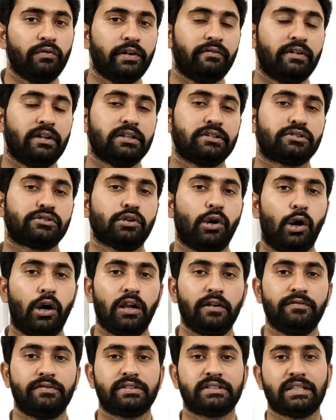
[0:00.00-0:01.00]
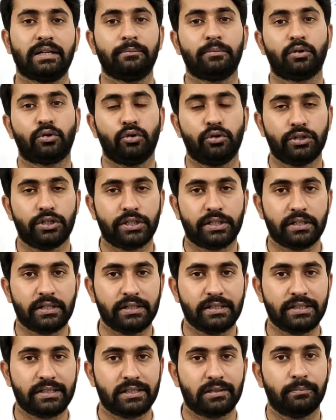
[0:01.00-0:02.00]
we will solve some
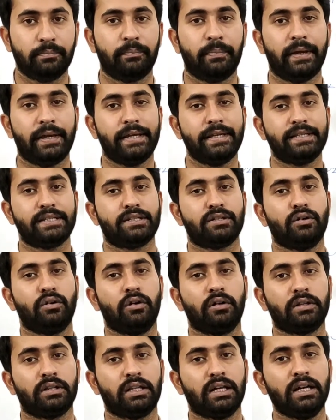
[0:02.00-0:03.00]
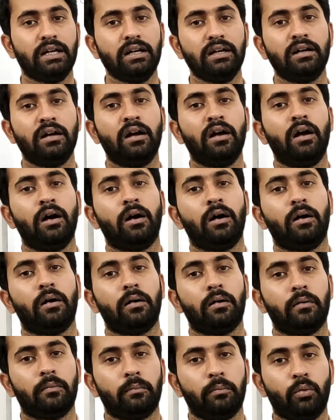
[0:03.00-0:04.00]
questions based on the
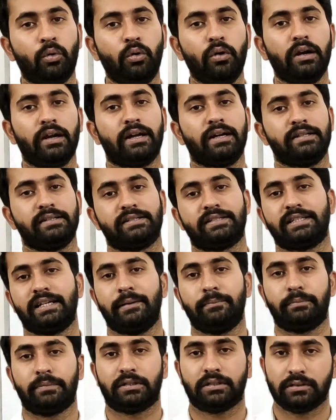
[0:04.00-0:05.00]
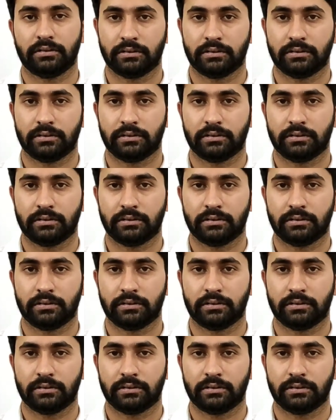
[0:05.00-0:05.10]
mole concept.